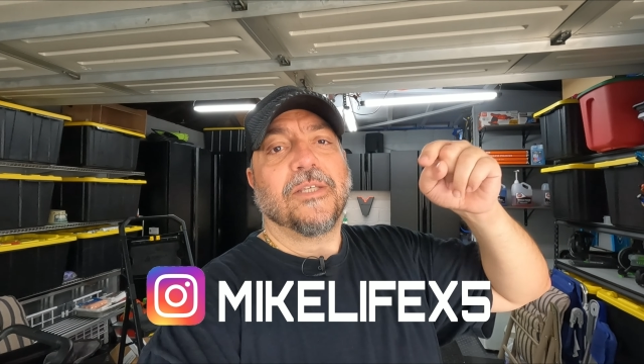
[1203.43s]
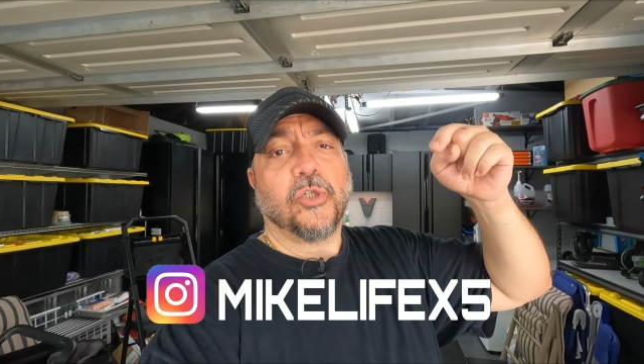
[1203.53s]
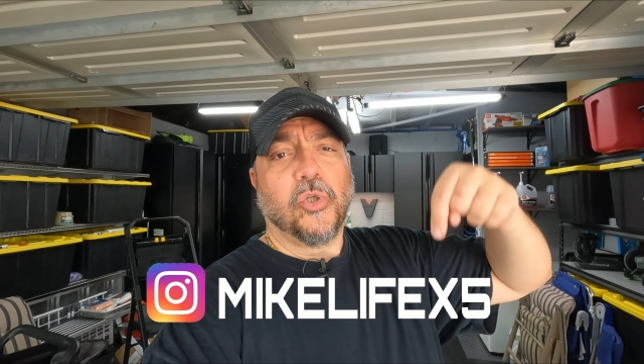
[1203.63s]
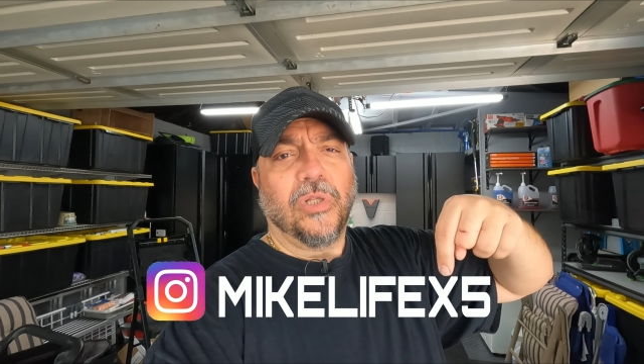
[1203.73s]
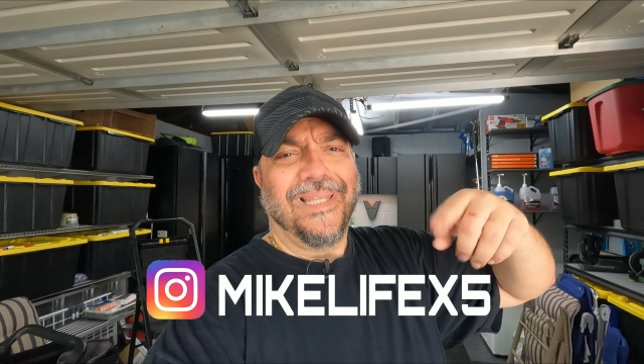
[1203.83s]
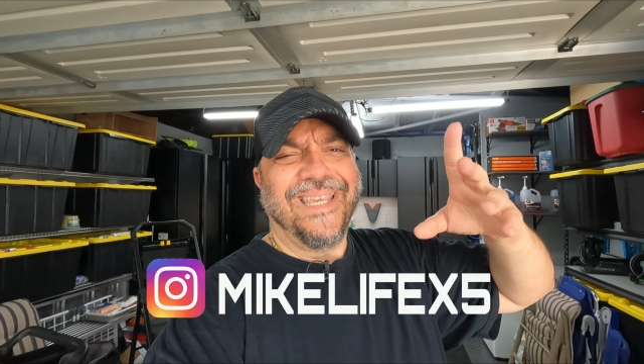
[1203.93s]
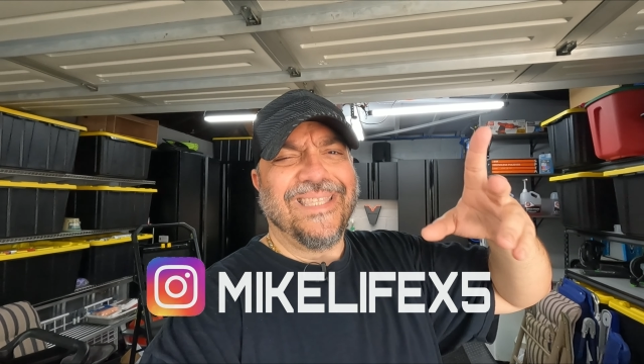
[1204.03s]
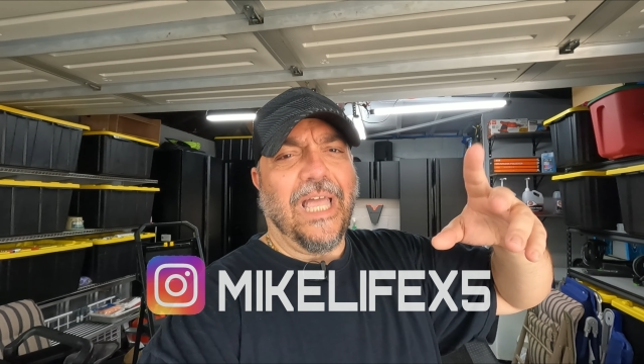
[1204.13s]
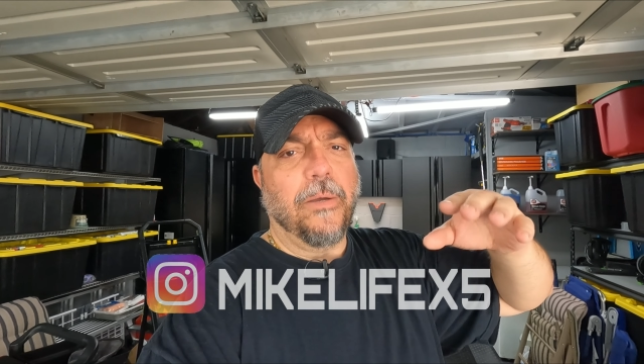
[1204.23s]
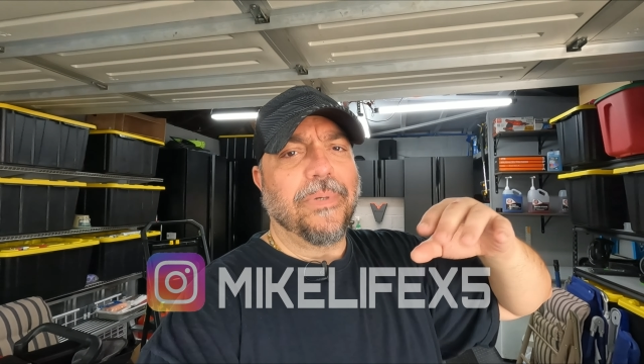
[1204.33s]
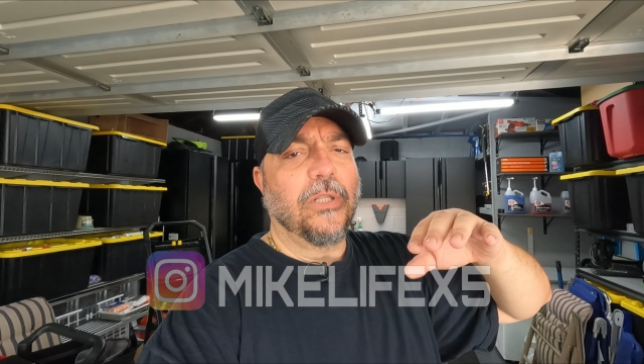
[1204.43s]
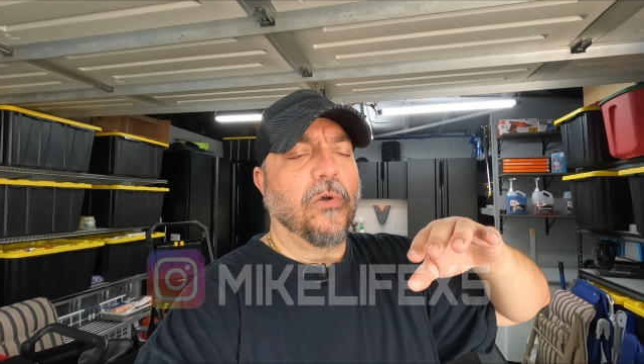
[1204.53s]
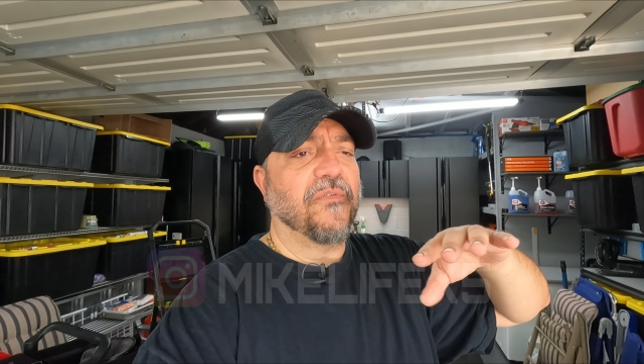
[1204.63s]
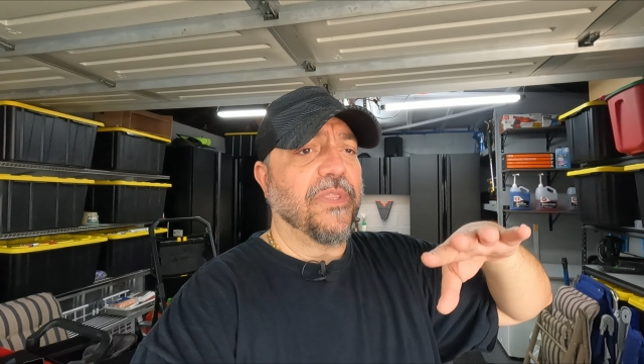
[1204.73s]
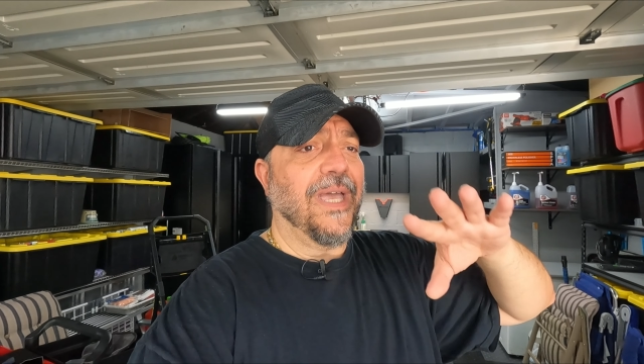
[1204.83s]
There's also a link down
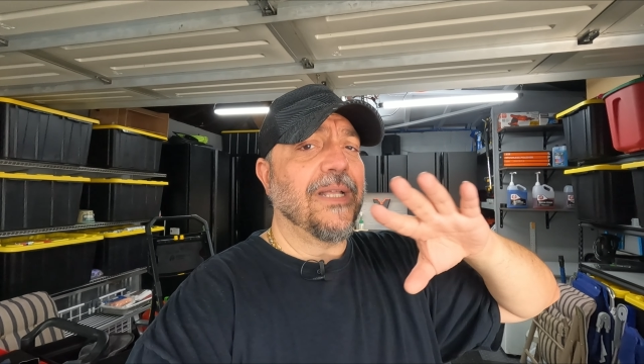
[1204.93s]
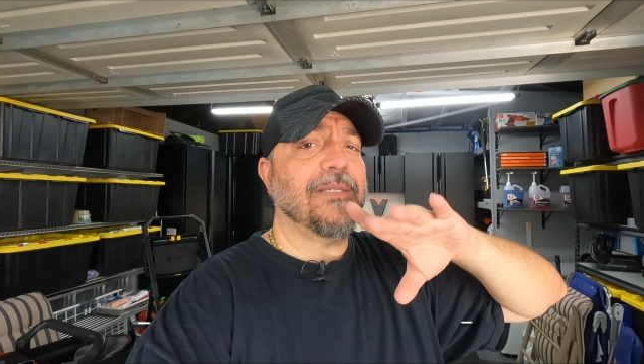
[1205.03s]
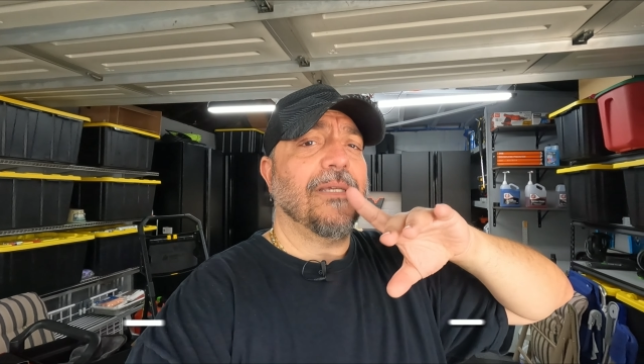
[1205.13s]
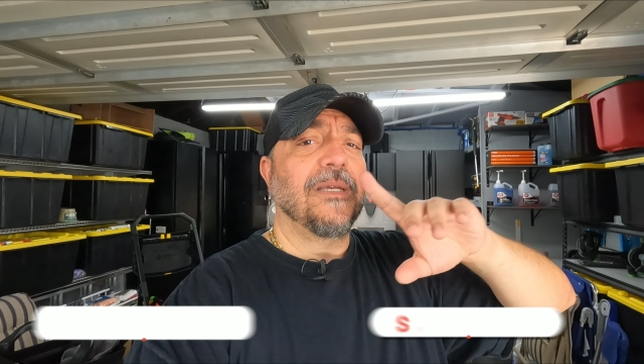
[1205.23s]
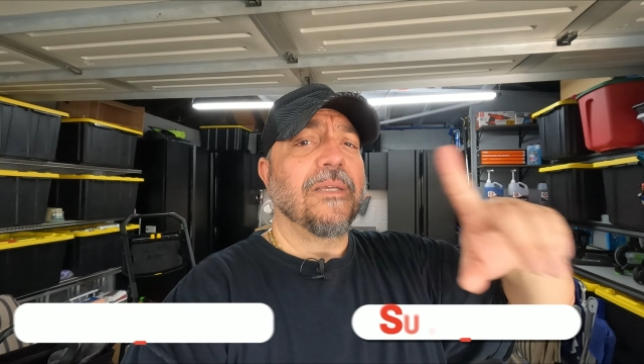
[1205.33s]
below for that.